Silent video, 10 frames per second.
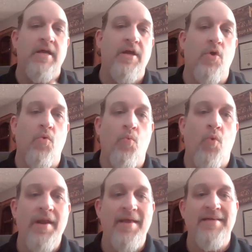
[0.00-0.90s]

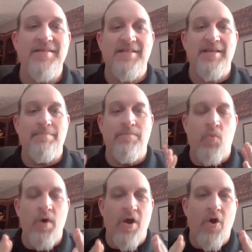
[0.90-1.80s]
What
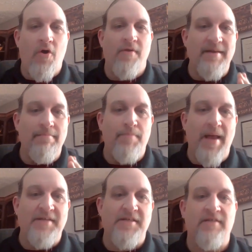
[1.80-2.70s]
are the
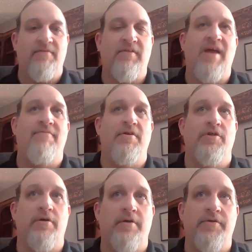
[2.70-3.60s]
basics of life
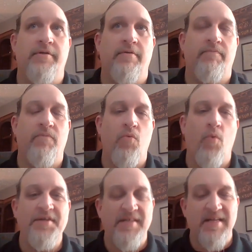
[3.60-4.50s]
insurance?
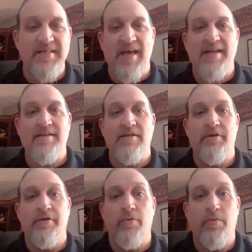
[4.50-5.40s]
What's it designed to
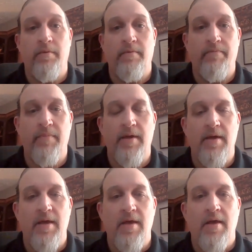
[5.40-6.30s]
do?
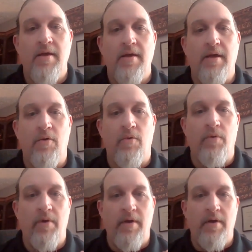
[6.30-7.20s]
You know,
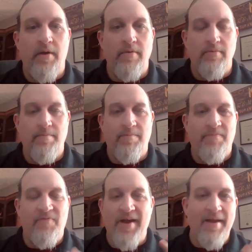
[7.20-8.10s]

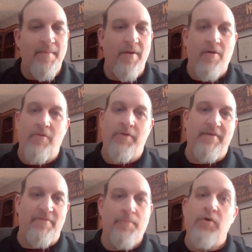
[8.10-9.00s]
Forget about all the
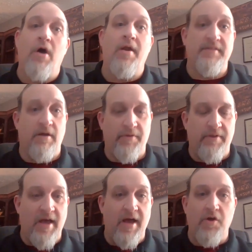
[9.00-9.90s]
different products out there,
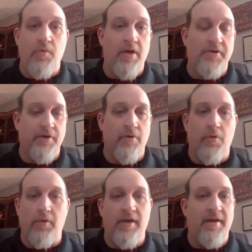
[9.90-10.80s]
the IULs, the
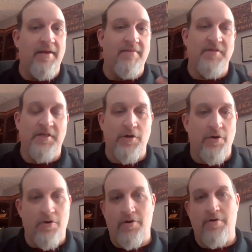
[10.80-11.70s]
whole life, the
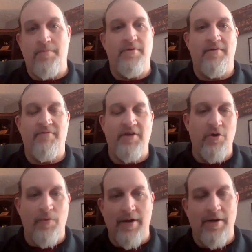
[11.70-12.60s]
term, the
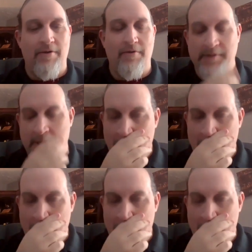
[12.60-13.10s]
VULs.